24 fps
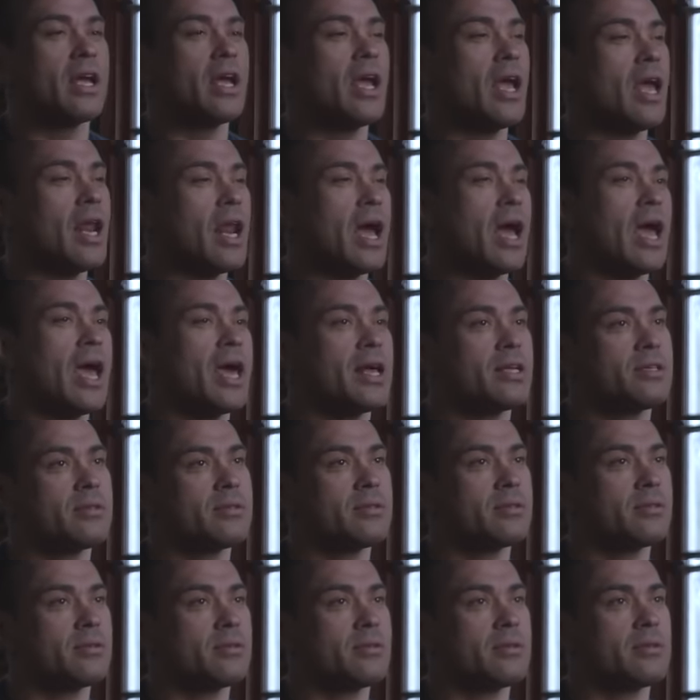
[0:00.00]
And I
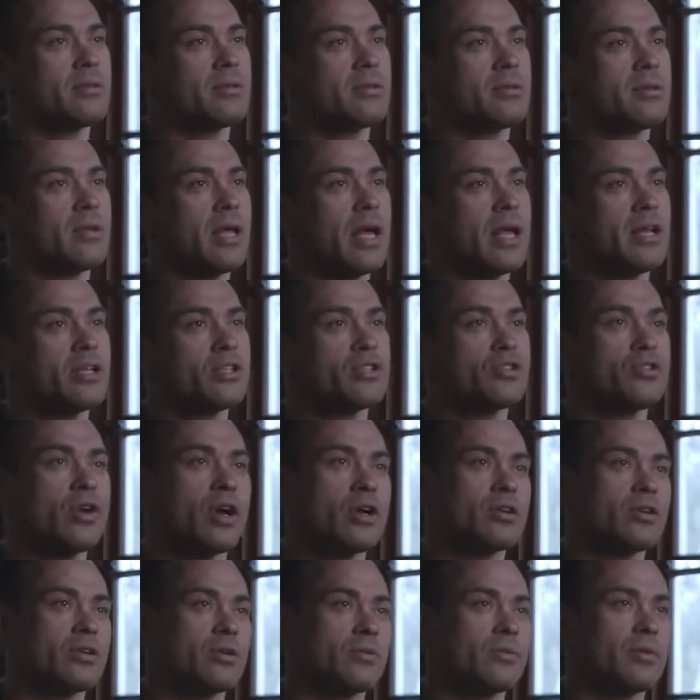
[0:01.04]
asked the head
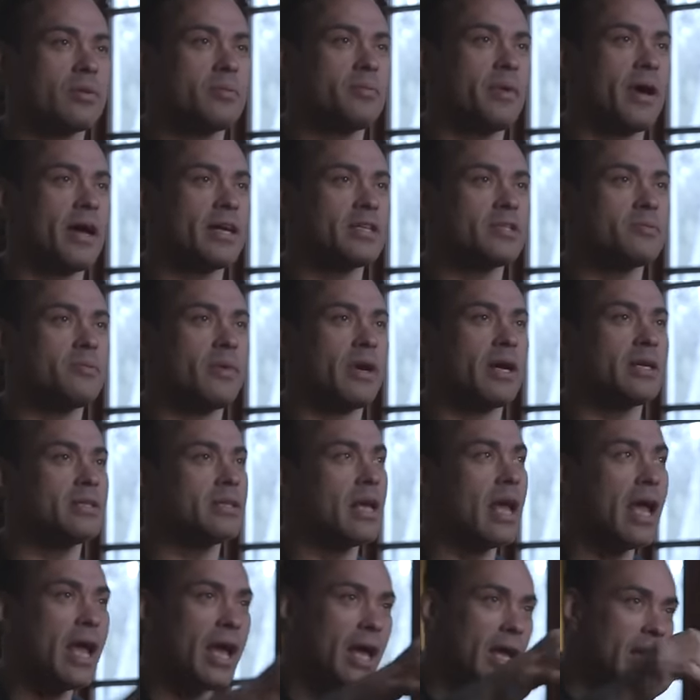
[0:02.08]
instructor when he passed by. I
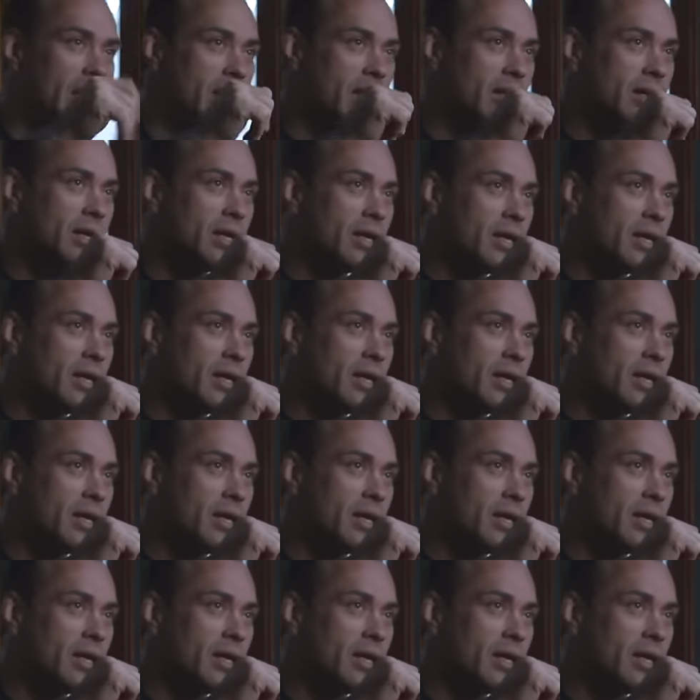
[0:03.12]
said, hey,